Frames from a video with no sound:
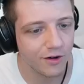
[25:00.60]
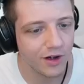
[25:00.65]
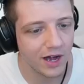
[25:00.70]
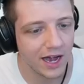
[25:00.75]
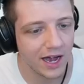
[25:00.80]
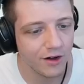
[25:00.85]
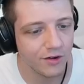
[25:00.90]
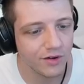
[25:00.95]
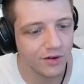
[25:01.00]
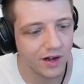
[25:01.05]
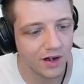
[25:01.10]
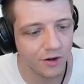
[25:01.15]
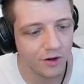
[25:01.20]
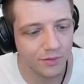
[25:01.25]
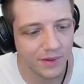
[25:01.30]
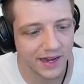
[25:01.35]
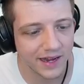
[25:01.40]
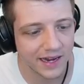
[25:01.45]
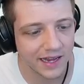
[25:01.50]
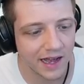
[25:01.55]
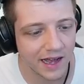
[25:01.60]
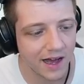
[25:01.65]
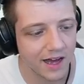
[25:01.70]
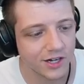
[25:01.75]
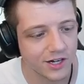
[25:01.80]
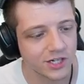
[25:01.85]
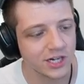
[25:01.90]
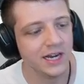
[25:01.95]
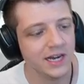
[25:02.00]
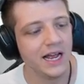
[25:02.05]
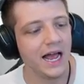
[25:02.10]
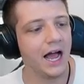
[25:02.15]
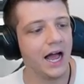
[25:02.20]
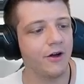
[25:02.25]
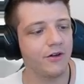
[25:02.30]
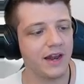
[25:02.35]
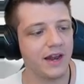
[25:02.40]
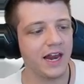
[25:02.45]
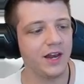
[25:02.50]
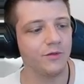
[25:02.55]
how, oh my gosh. How
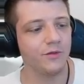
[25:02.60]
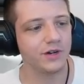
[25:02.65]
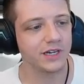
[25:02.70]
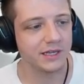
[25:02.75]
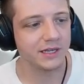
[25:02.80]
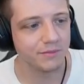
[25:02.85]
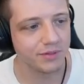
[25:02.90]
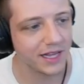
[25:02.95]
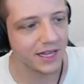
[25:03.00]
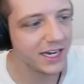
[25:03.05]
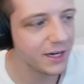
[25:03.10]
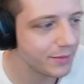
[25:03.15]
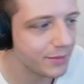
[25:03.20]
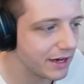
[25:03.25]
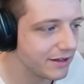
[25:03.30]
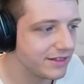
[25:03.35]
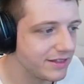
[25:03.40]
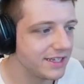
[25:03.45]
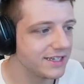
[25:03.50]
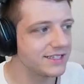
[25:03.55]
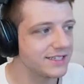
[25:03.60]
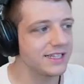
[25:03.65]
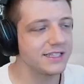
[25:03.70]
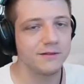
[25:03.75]
could anyone complain about this? That's